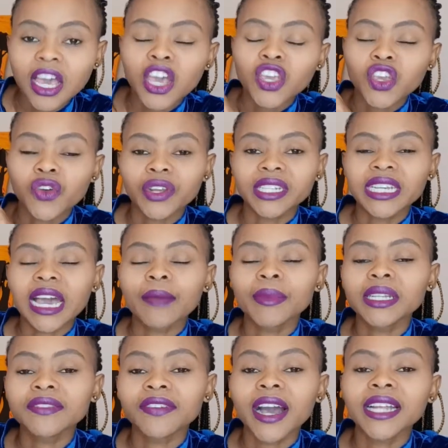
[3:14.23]
your retirement
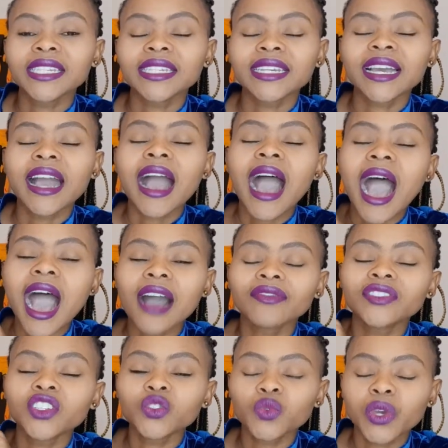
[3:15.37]
funding
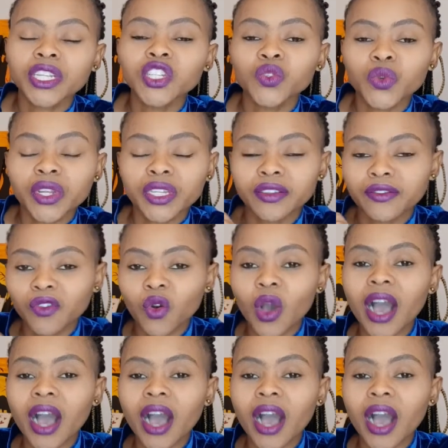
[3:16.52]
after 2024,